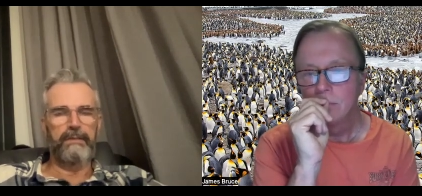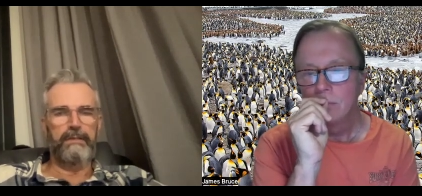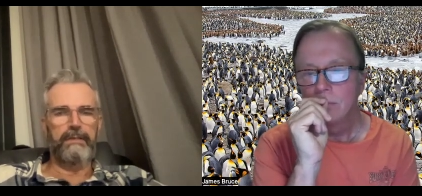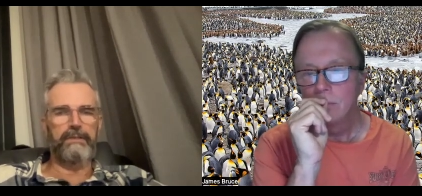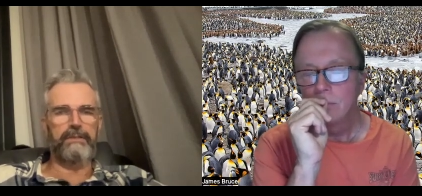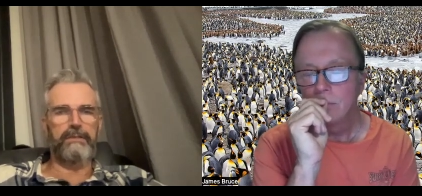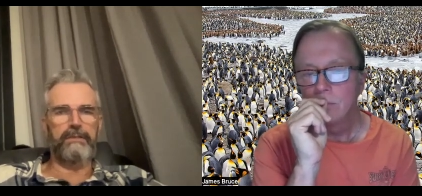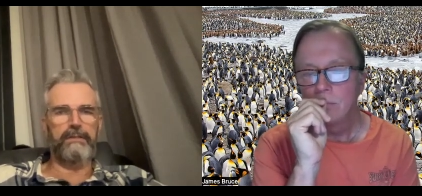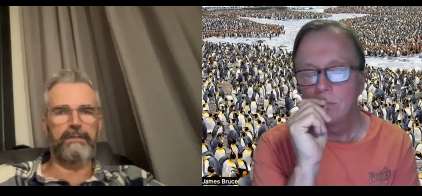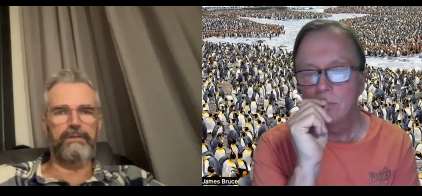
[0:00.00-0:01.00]
Speaker 1: It's
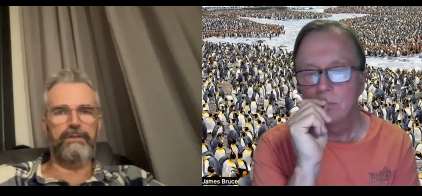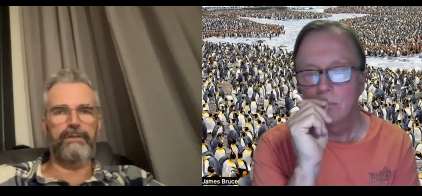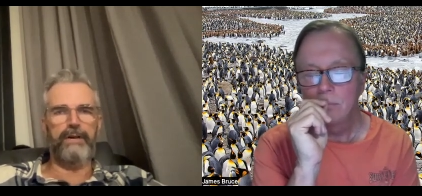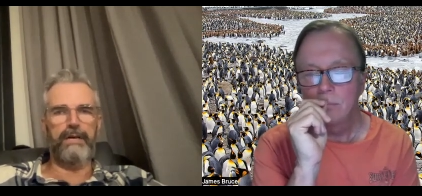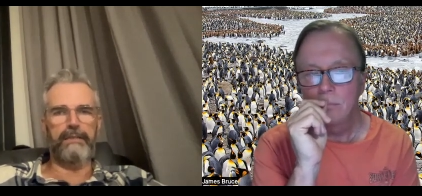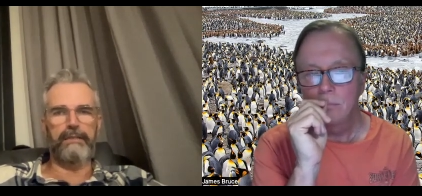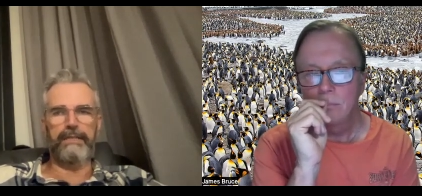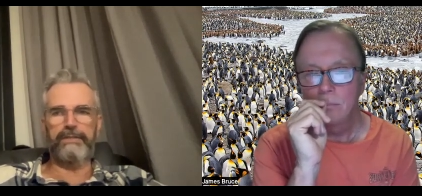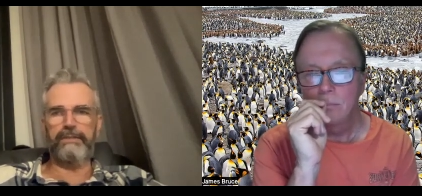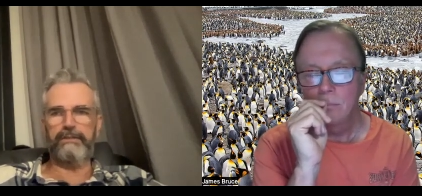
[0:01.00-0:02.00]
a good thought,
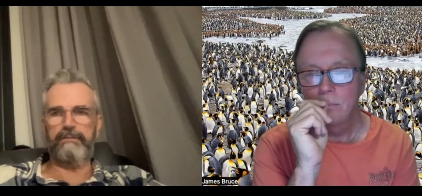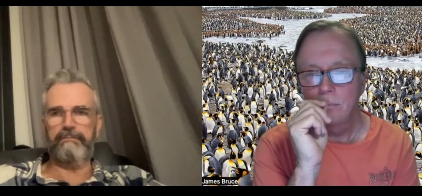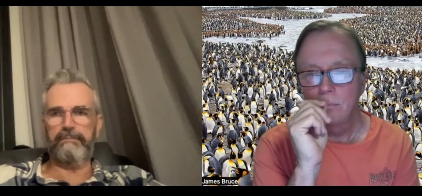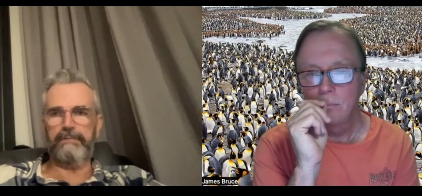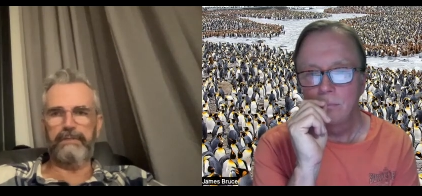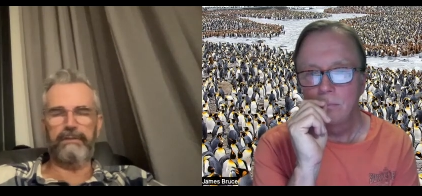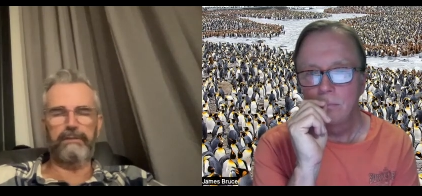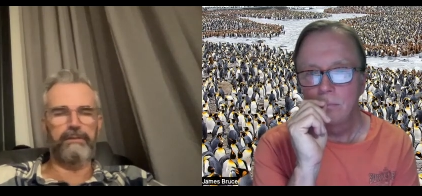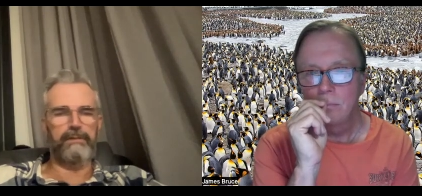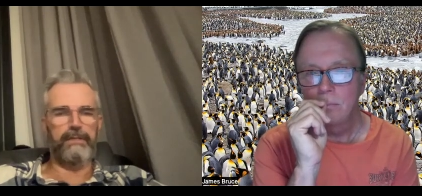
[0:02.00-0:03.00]
less, it's a
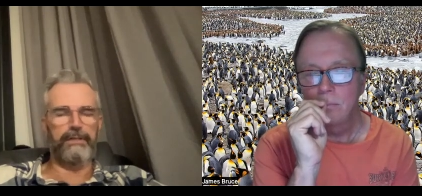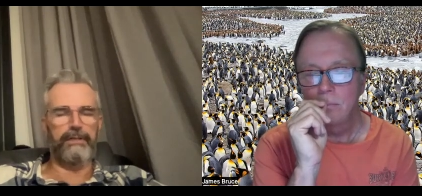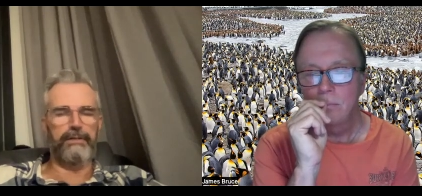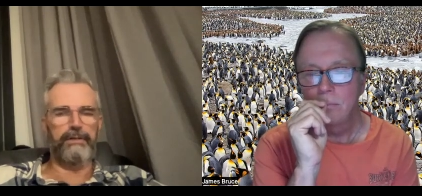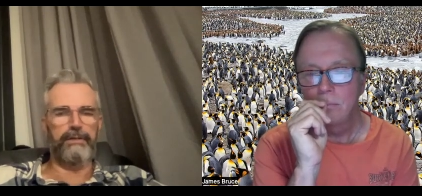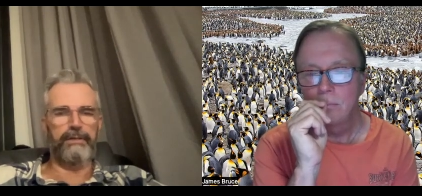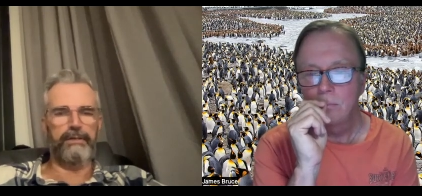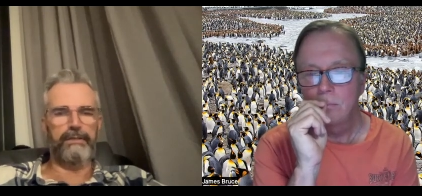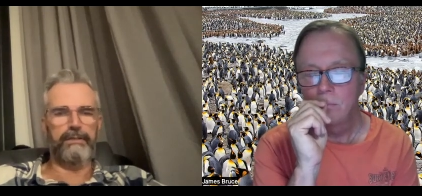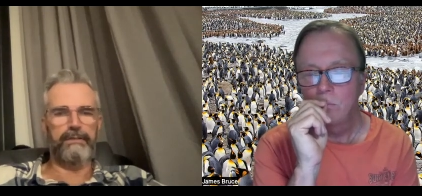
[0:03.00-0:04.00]
little clunkier, I
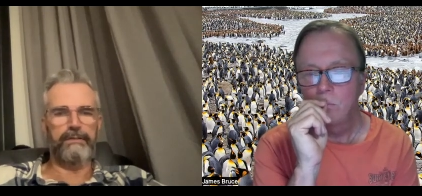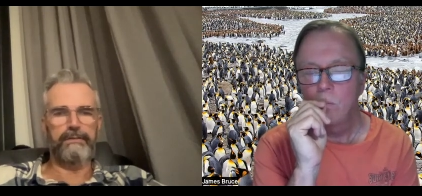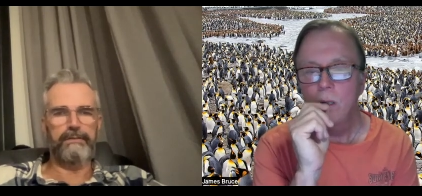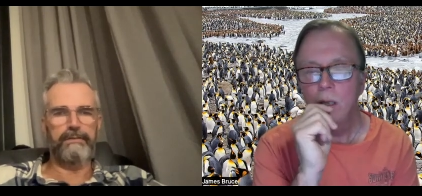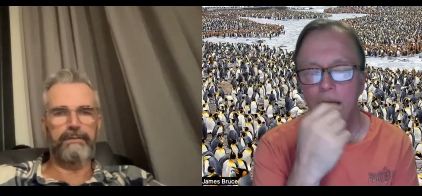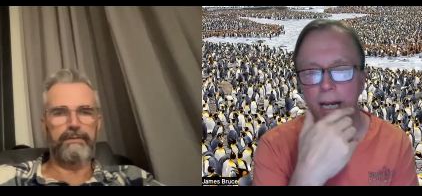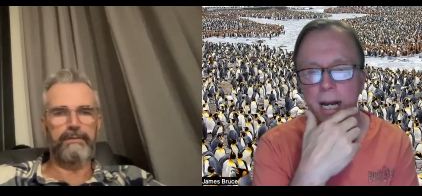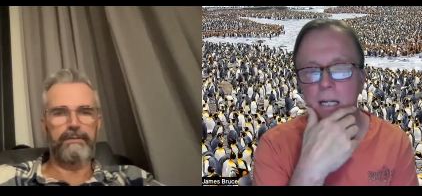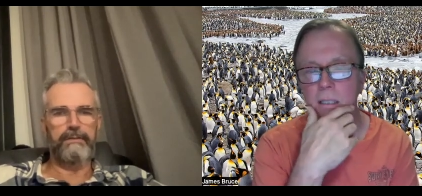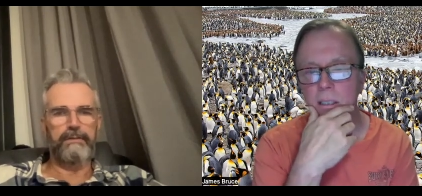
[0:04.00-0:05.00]
think.
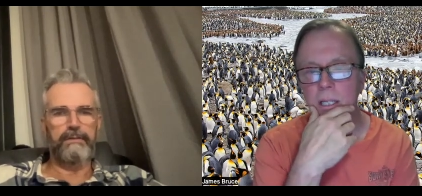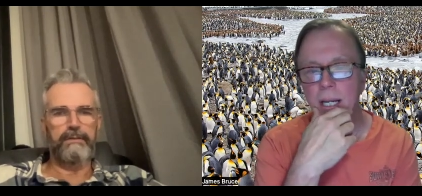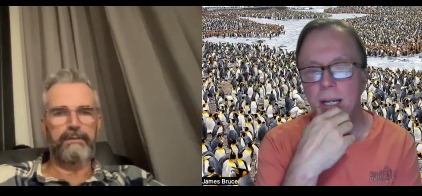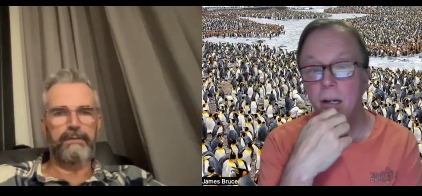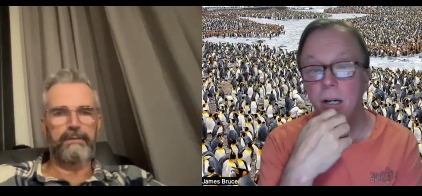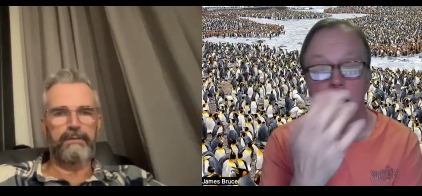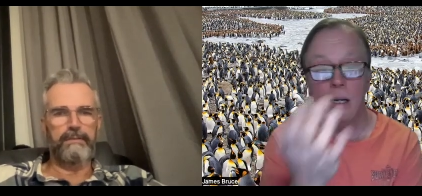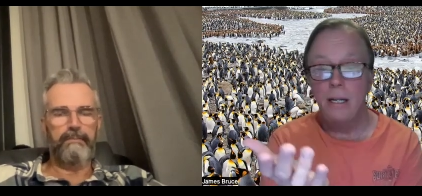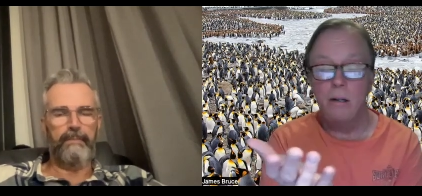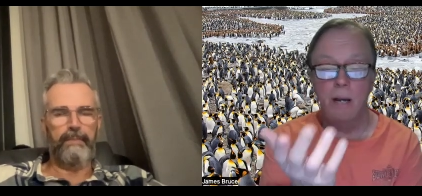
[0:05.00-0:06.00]
Speaker 2: Yeah, uh,
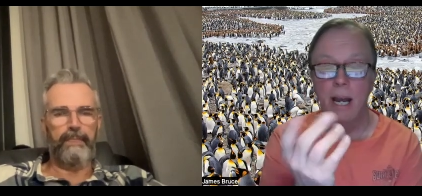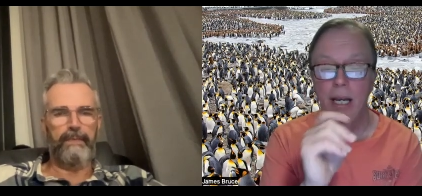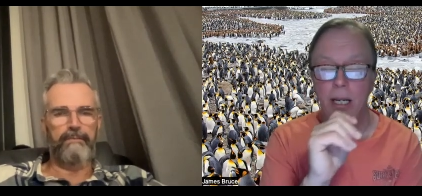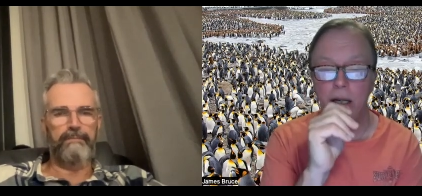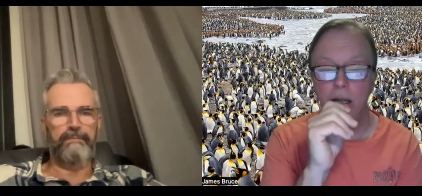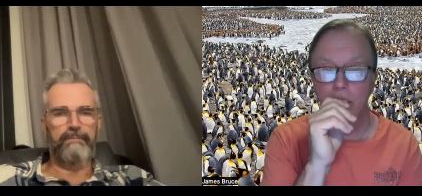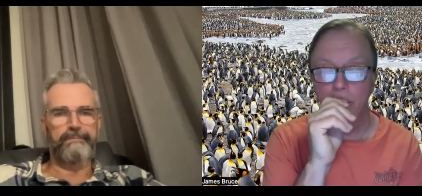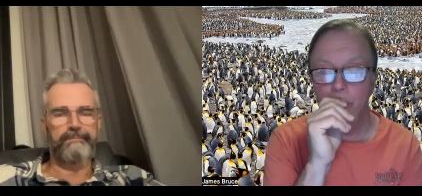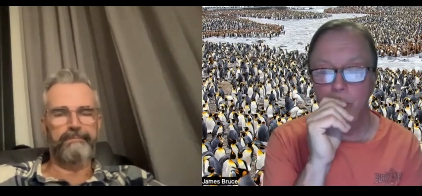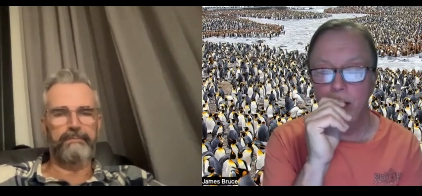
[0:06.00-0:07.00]
I don't hate it,
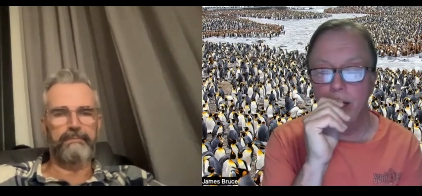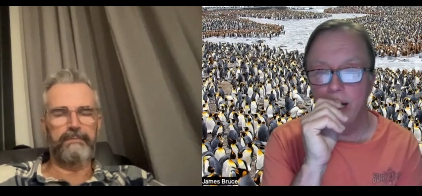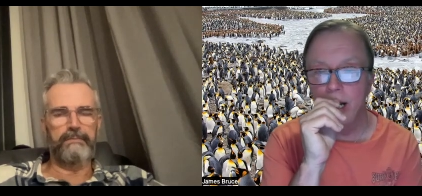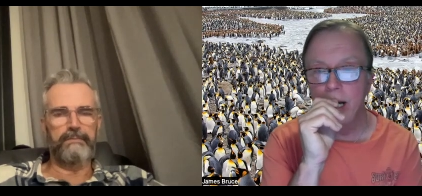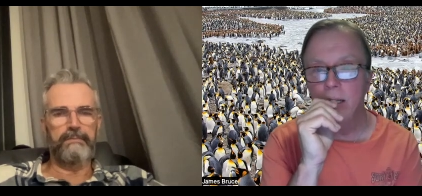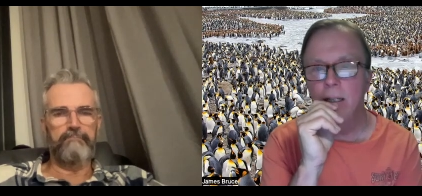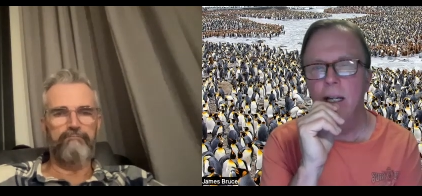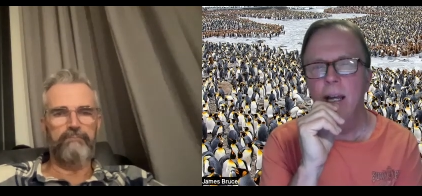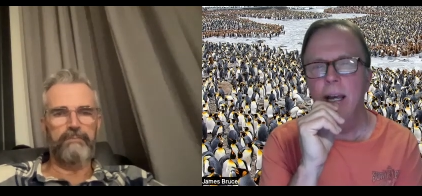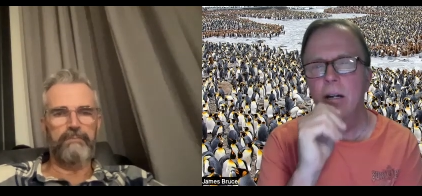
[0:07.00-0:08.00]
but yeah,
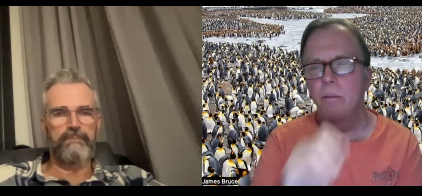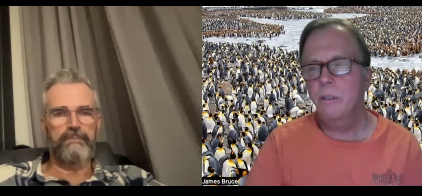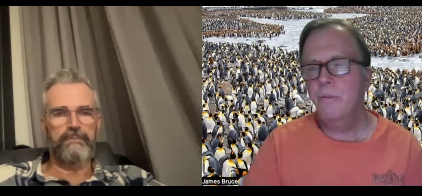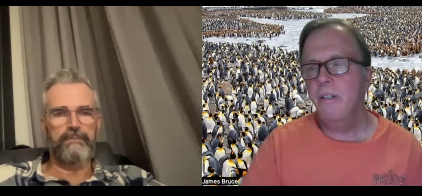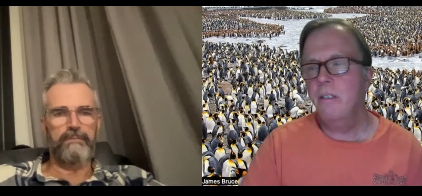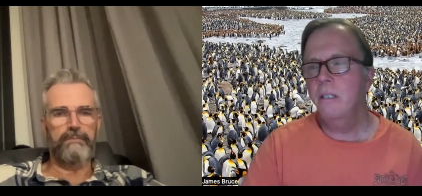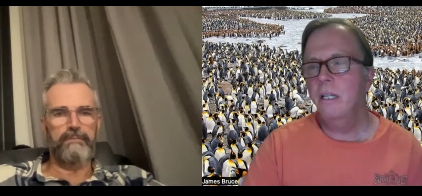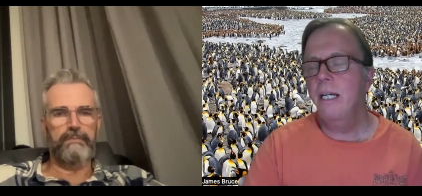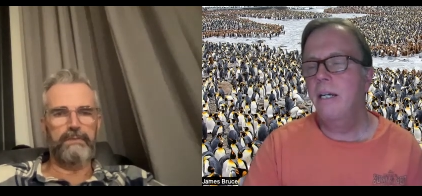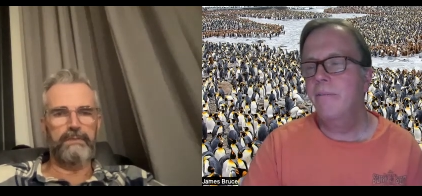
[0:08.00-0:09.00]
it almost feels
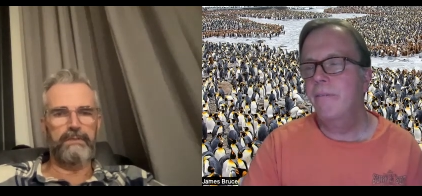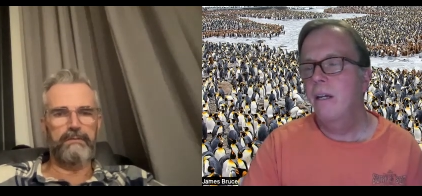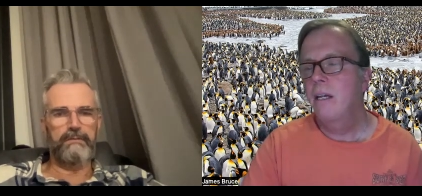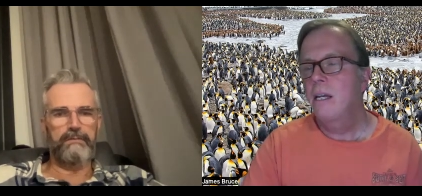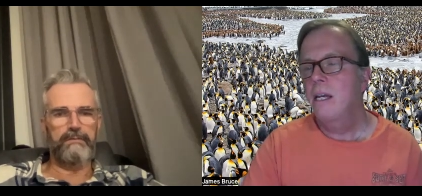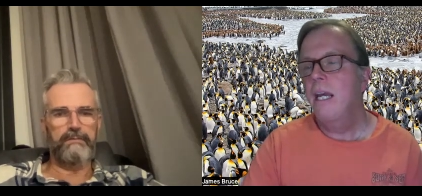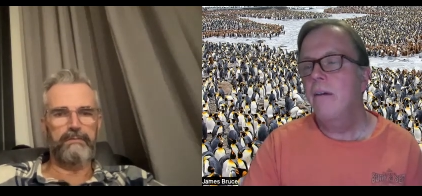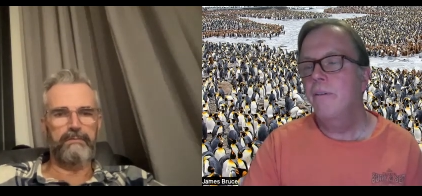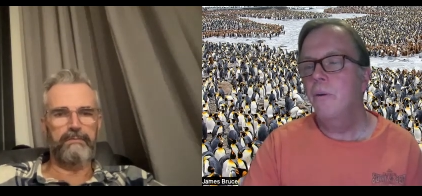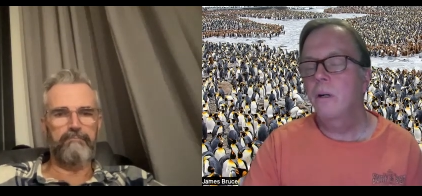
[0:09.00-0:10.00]
like if
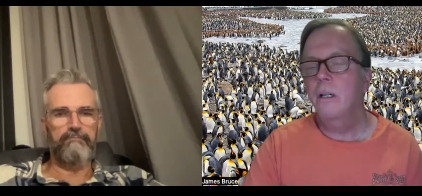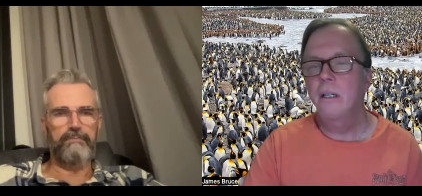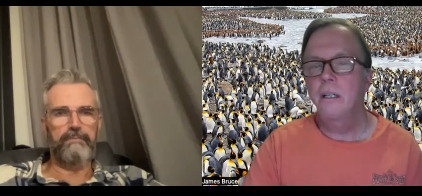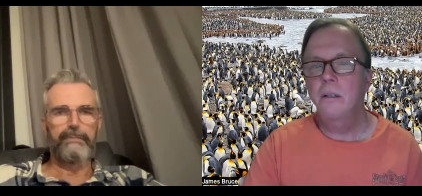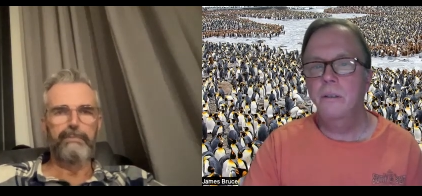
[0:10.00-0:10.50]
if you were going to